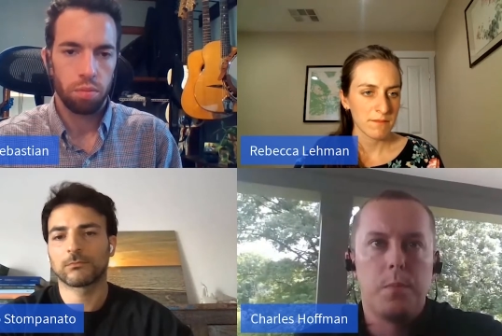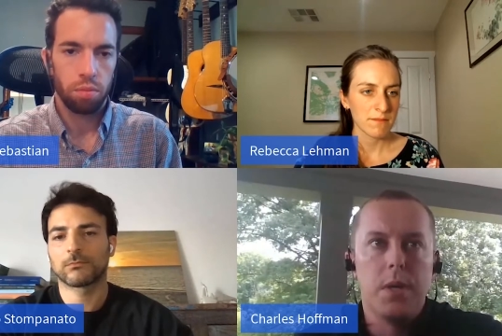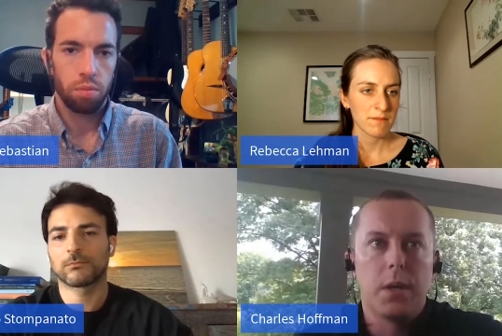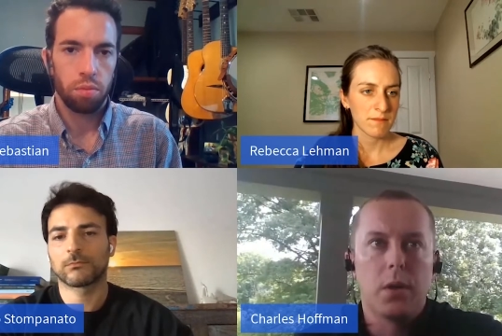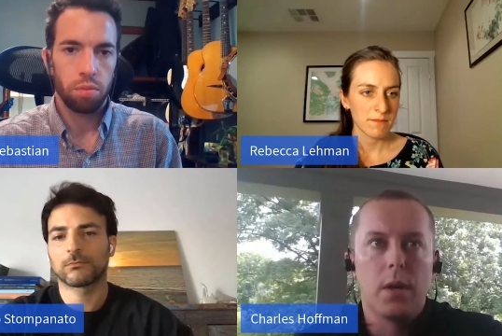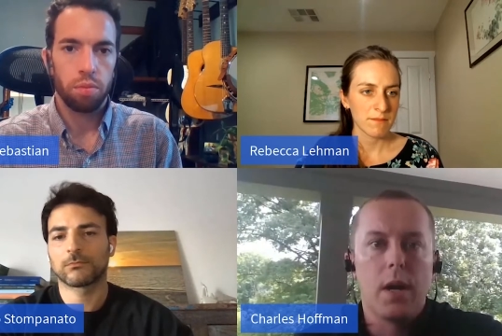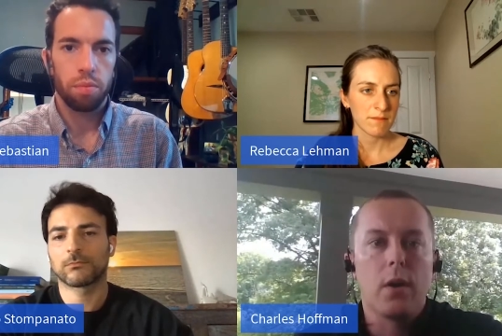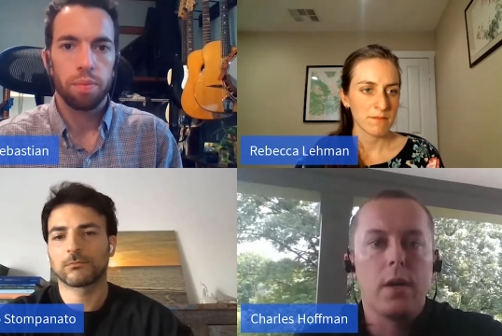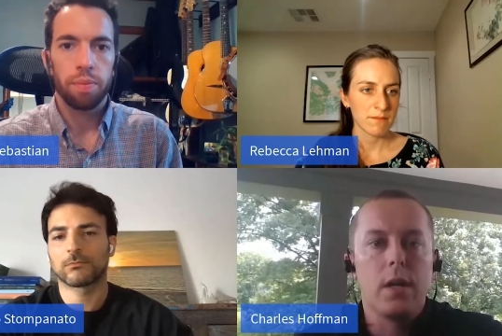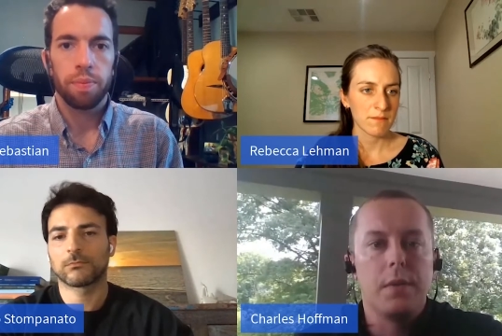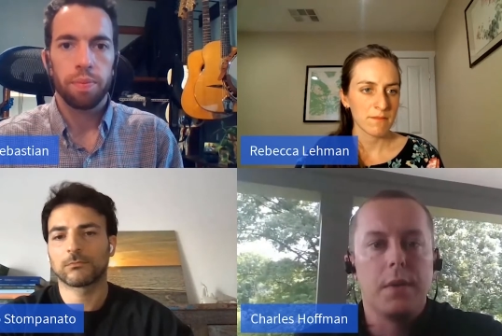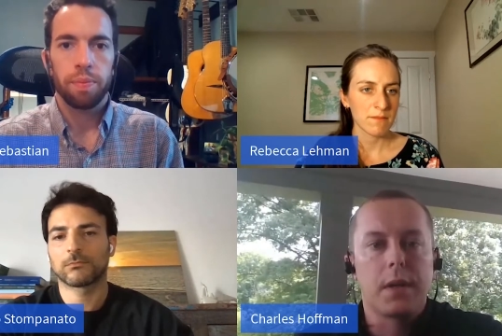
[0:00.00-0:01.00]
Speaker 1: bigger
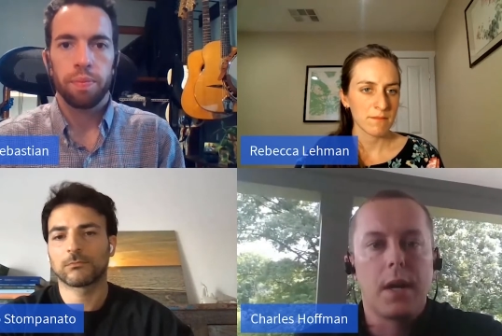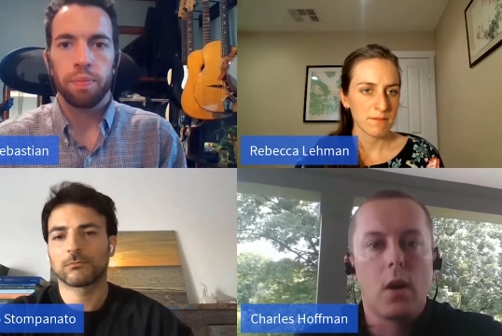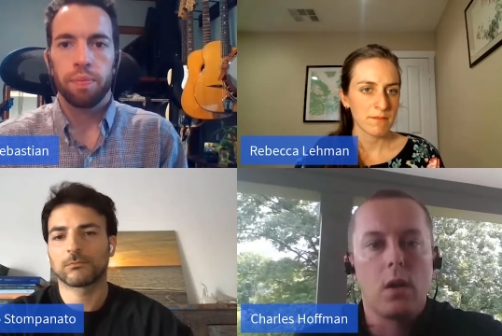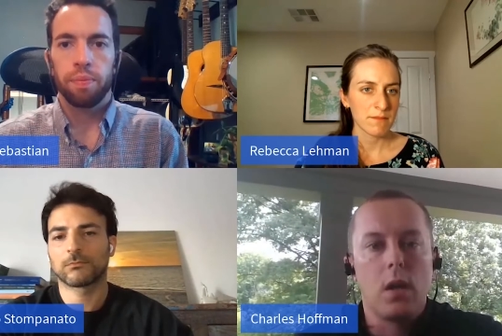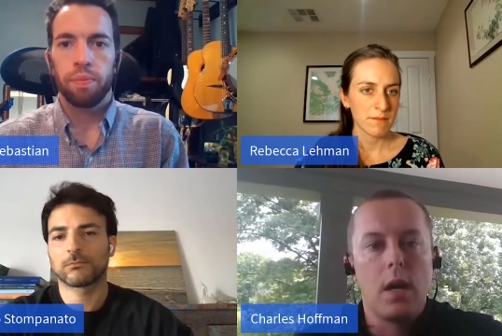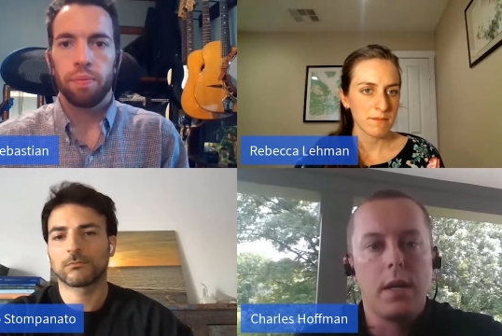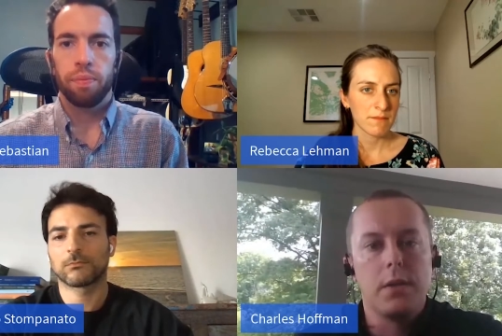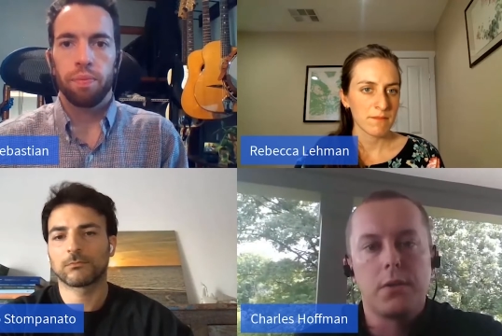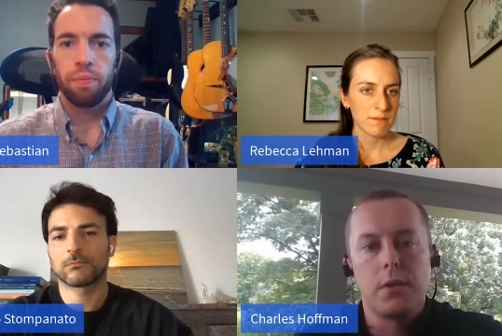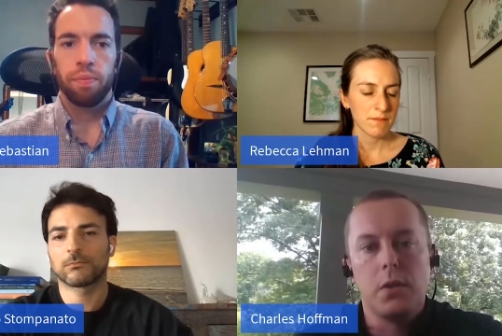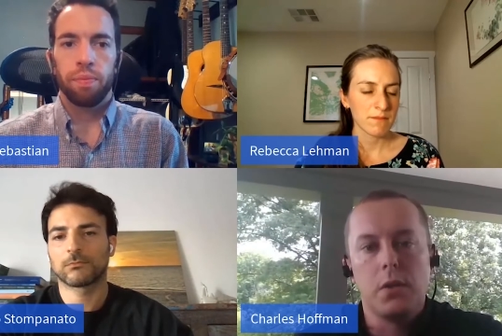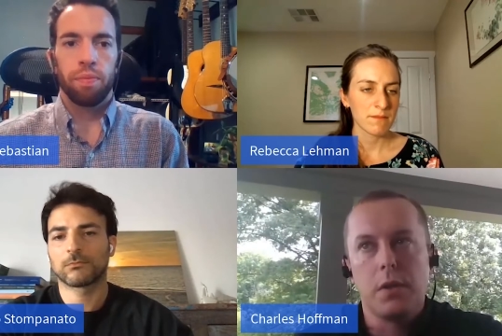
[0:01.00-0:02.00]
area in the
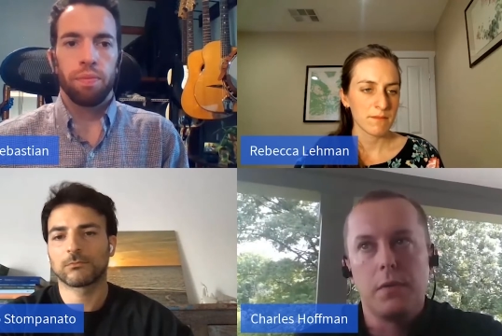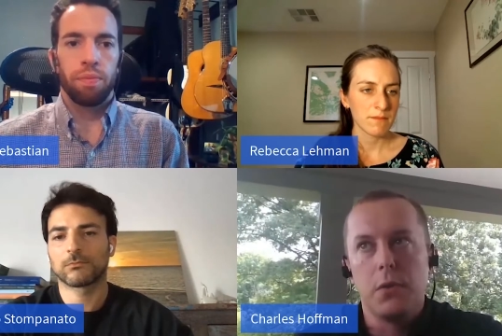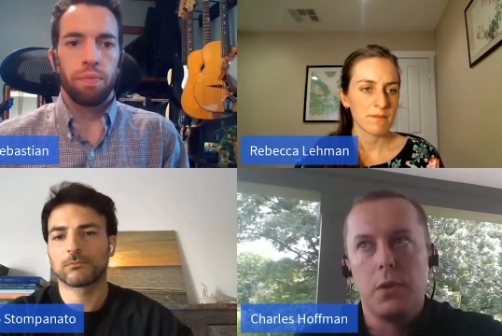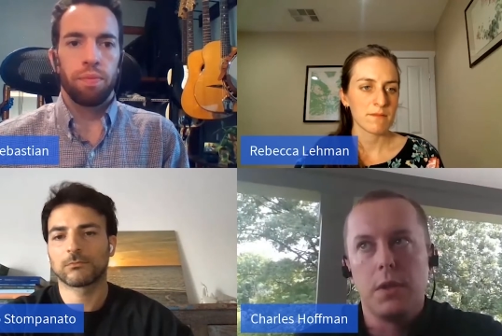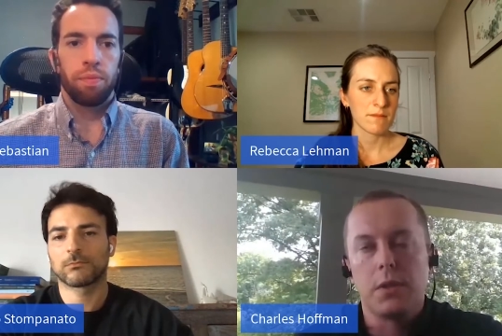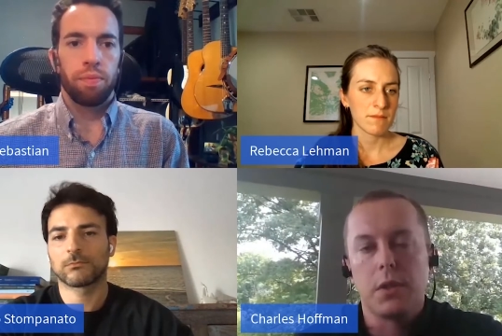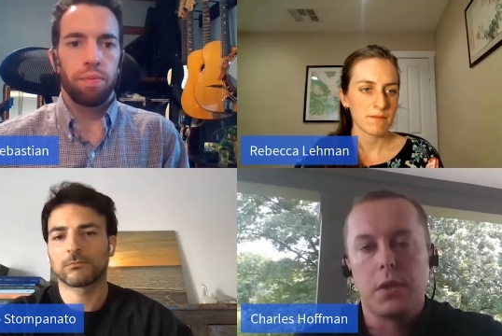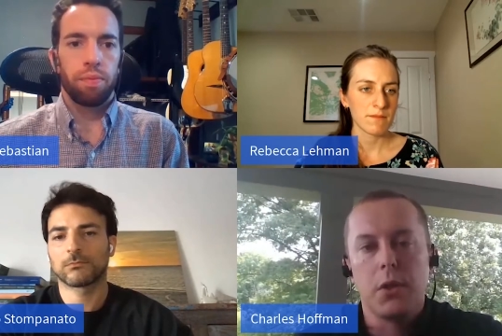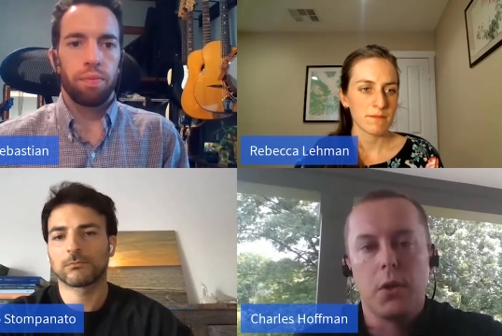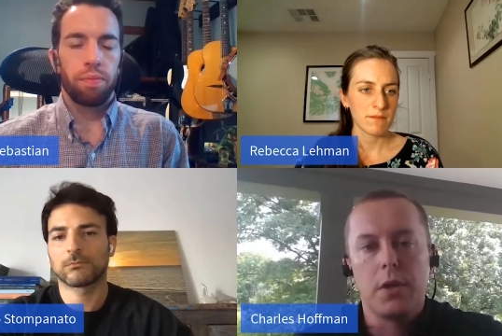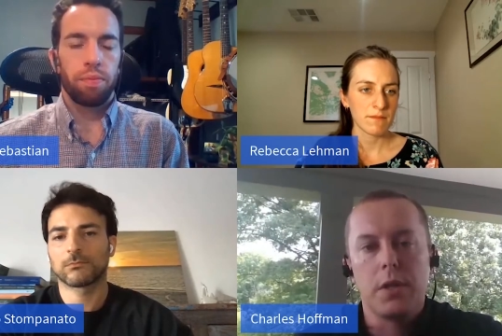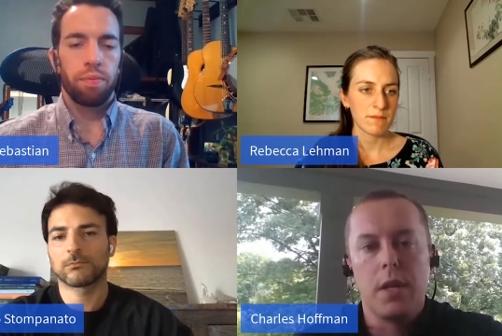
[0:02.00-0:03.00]
Carolinas to look at food
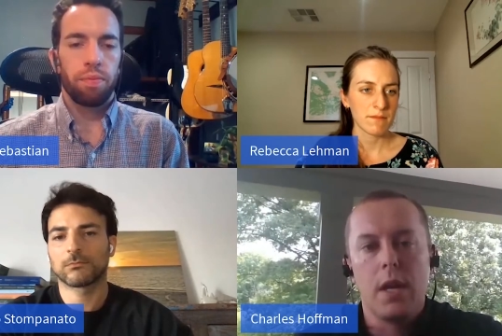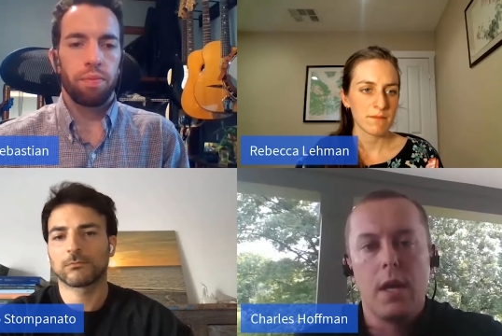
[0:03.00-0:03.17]
insecurity.